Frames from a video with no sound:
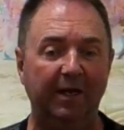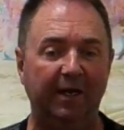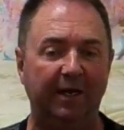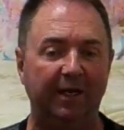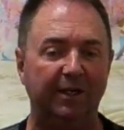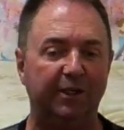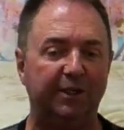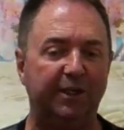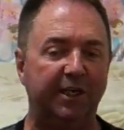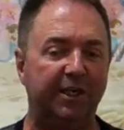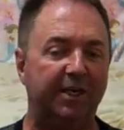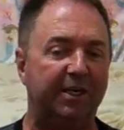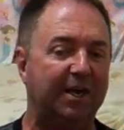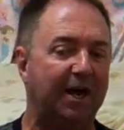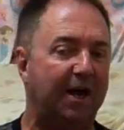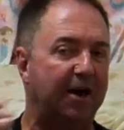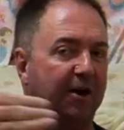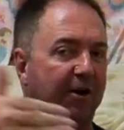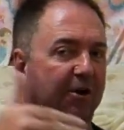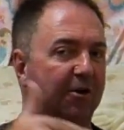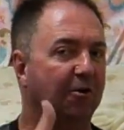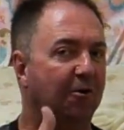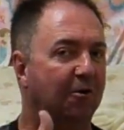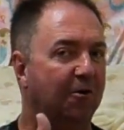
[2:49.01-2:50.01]
And she'd cut
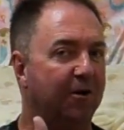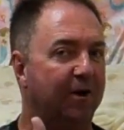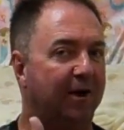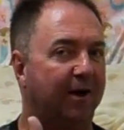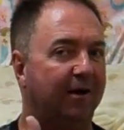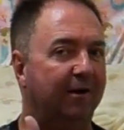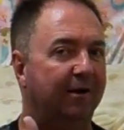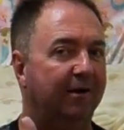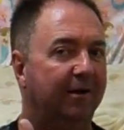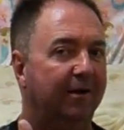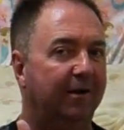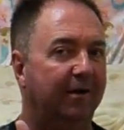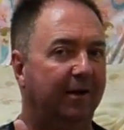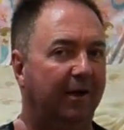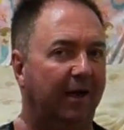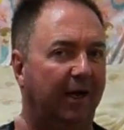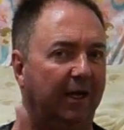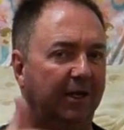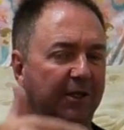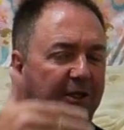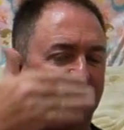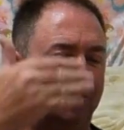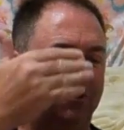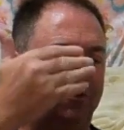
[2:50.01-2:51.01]
a corner
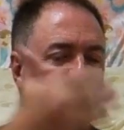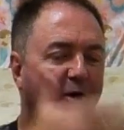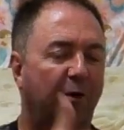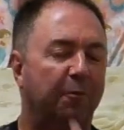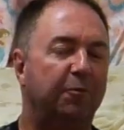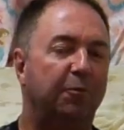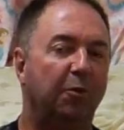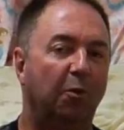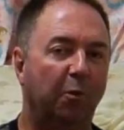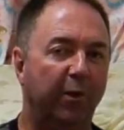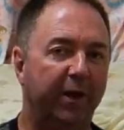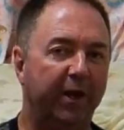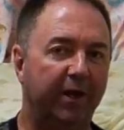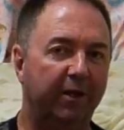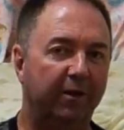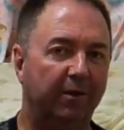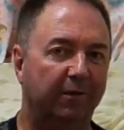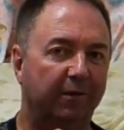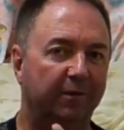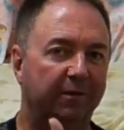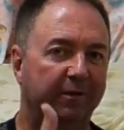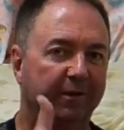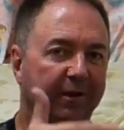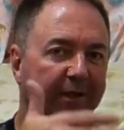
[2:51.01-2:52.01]
and she dropped the
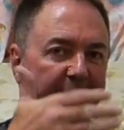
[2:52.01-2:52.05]
wheel